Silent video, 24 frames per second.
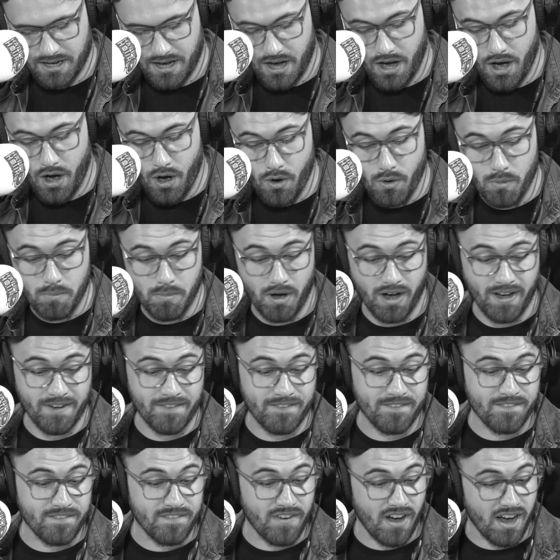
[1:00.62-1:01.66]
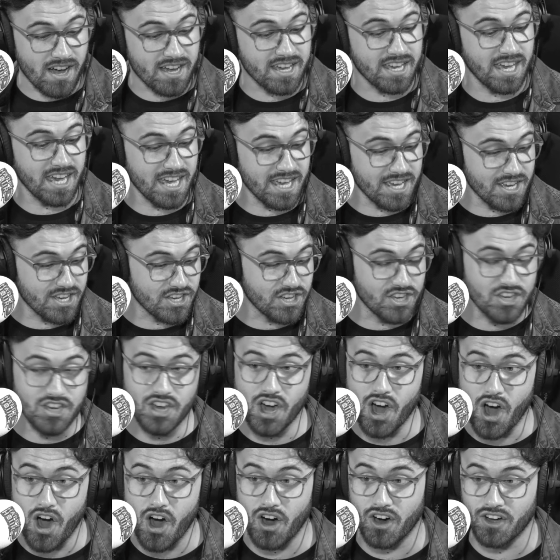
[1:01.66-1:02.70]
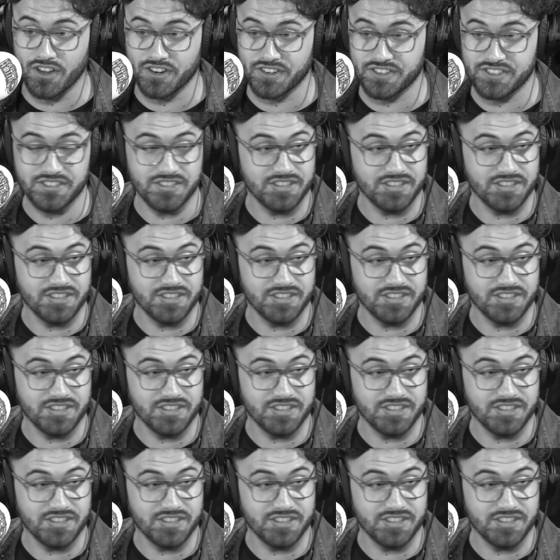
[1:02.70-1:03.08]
Oh my fucking God.